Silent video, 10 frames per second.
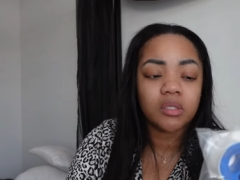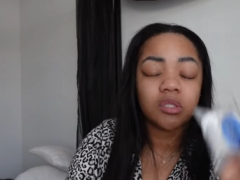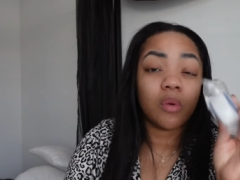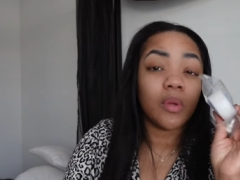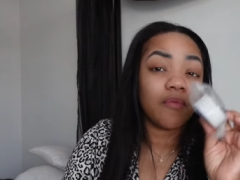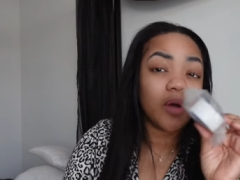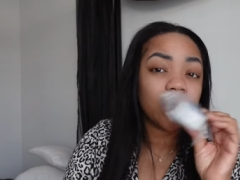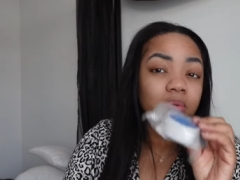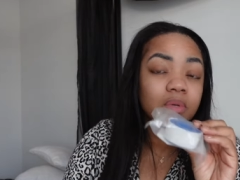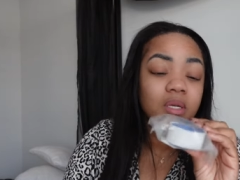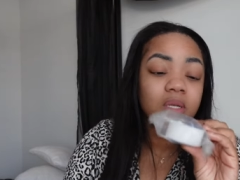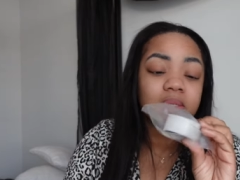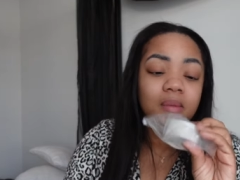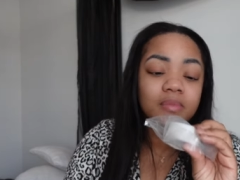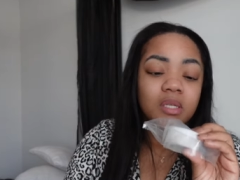So if I don't need
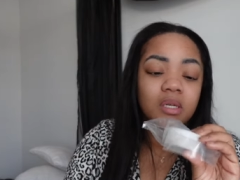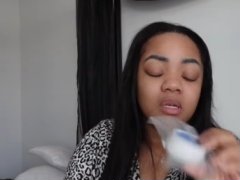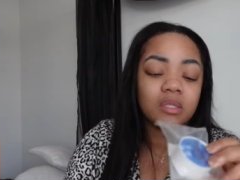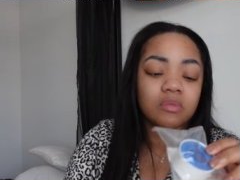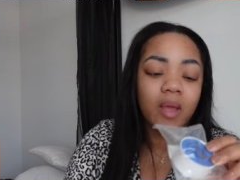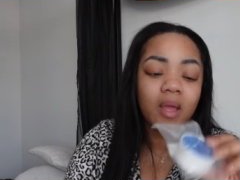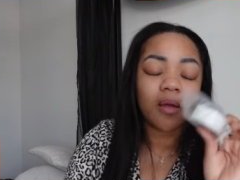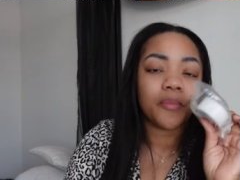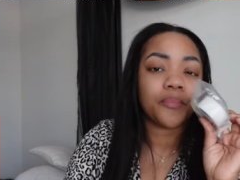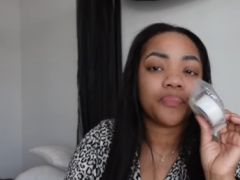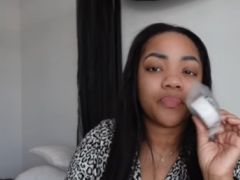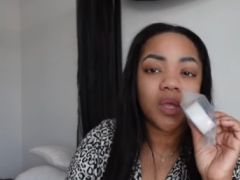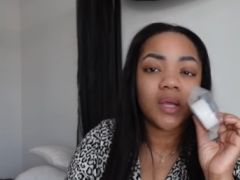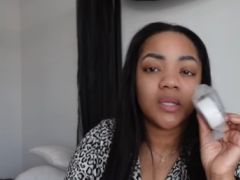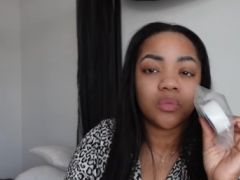this, I'm sending this back
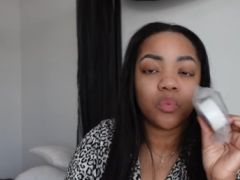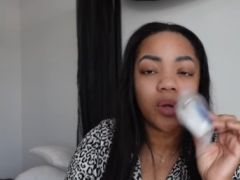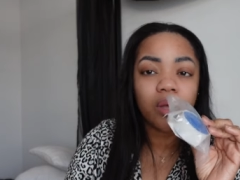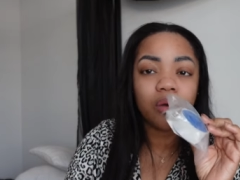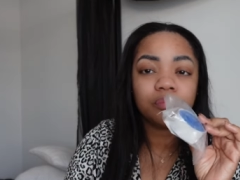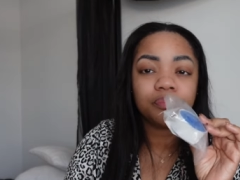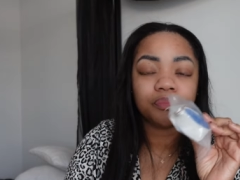as well